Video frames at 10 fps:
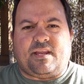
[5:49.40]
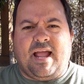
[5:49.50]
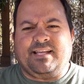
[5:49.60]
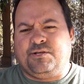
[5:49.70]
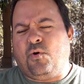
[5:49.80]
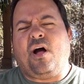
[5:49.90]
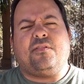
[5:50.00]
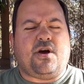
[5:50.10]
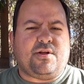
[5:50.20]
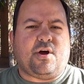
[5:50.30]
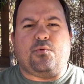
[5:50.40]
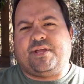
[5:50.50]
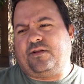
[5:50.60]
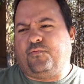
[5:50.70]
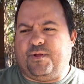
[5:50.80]
And I said, well, no, we
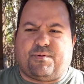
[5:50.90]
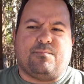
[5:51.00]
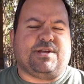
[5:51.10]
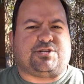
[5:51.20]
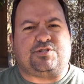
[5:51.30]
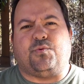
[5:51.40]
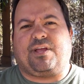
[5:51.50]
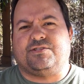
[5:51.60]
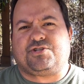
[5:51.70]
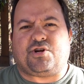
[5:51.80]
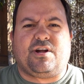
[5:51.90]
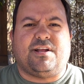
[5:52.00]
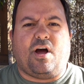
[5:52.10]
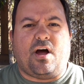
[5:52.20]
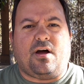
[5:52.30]
can, with permissions, we can turn
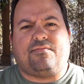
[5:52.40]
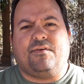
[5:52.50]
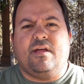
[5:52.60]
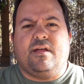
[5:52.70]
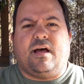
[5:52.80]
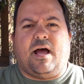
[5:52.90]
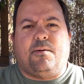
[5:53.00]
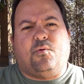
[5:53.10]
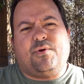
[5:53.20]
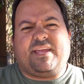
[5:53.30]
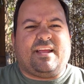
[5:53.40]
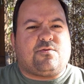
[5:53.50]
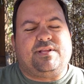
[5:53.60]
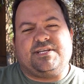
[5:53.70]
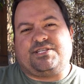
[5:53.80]
it off, but we can't
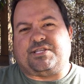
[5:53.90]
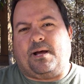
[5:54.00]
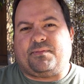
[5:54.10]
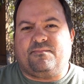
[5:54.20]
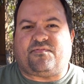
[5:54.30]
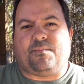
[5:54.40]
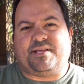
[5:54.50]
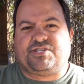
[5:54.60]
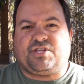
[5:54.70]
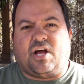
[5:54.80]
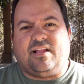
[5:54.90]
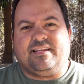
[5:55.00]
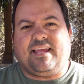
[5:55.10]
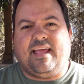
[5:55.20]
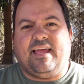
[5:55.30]
really stop them from
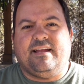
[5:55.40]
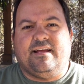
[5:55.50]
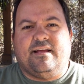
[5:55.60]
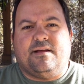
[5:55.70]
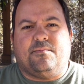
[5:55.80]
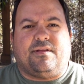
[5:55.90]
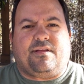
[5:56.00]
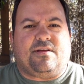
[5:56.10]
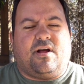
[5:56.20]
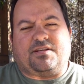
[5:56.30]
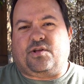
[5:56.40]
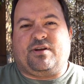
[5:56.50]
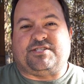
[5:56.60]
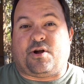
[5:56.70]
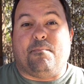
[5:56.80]
installing it. As long
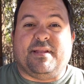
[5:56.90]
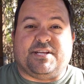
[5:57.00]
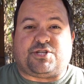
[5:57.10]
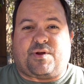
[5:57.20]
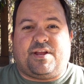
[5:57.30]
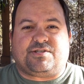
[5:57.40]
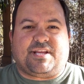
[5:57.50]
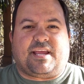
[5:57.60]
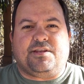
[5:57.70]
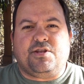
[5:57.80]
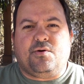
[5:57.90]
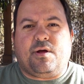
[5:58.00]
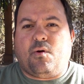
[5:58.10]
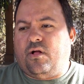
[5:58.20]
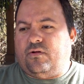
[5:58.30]
as they're administrators, they can do
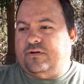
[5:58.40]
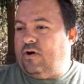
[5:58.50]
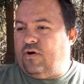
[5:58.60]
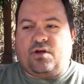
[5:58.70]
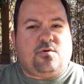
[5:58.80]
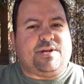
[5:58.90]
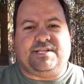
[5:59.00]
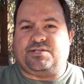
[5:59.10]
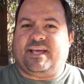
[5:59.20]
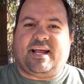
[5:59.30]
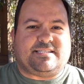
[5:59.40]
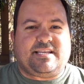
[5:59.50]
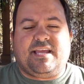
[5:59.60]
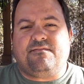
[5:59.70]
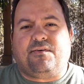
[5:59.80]
it. Well, hold on, we need to get IT
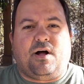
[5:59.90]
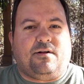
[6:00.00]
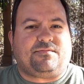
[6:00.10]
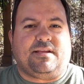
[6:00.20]
involved.